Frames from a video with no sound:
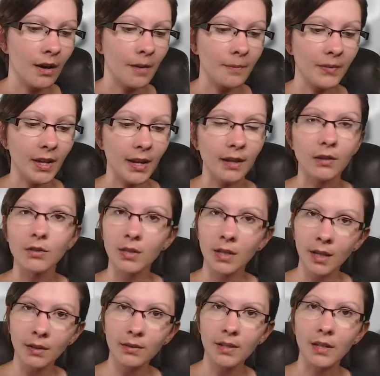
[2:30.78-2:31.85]
And there's
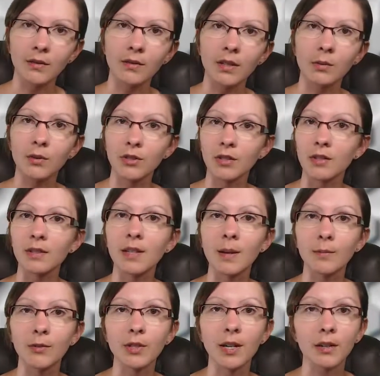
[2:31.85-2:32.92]
title safety, which is the
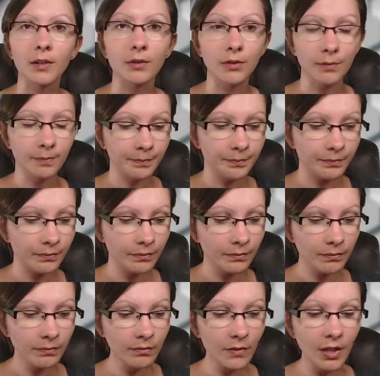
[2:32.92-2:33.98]
same for titles.
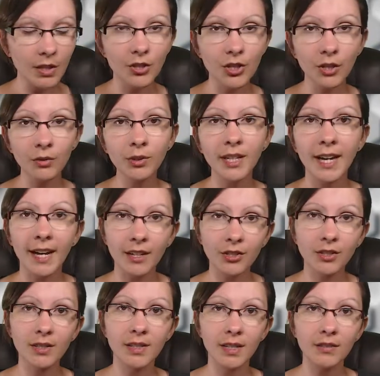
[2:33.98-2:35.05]
Generally,
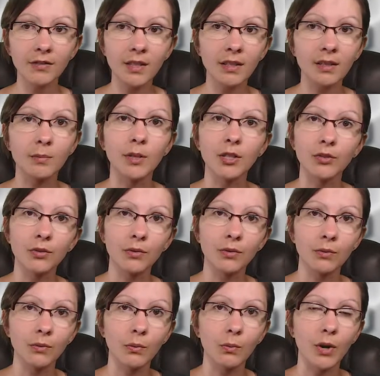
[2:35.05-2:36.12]
action safety is much
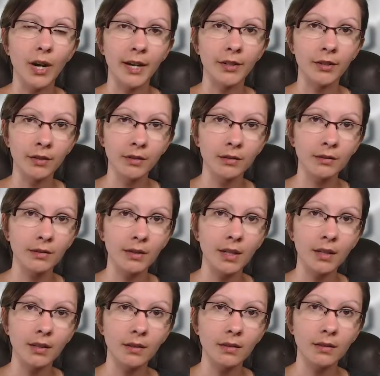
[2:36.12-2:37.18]
wider
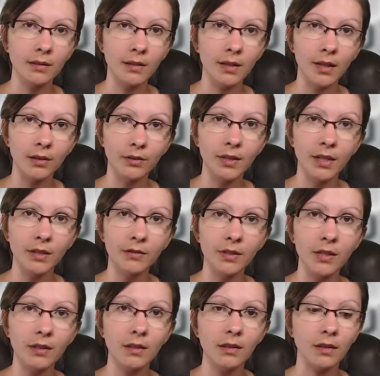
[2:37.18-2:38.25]
than title
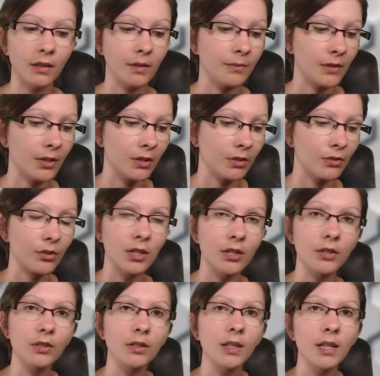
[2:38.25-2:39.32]
safety.
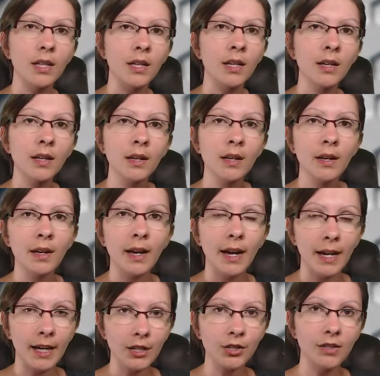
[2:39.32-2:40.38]
Traditionally,
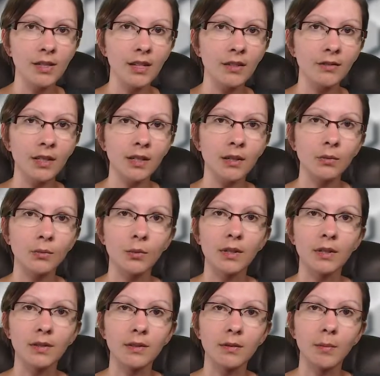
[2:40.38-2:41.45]
action safety
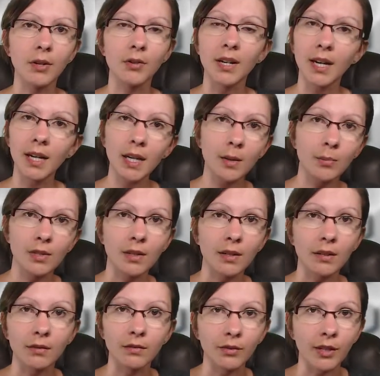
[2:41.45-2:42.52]
was about
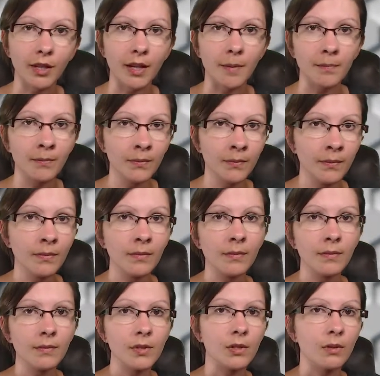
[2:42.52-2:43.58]
90% of the frame.
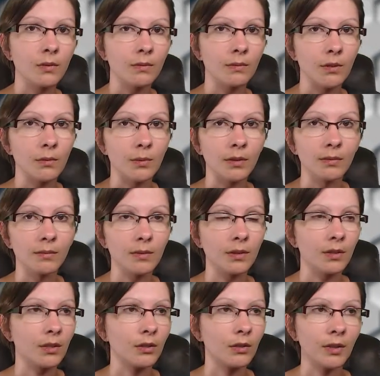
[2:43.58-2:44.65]
So you would,
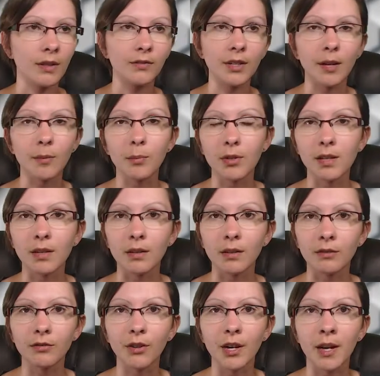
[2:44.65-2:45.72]
leave 10% of
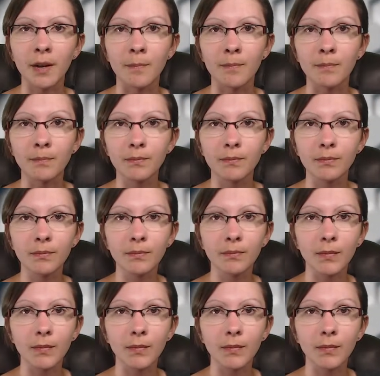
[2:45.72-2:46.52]
the frame.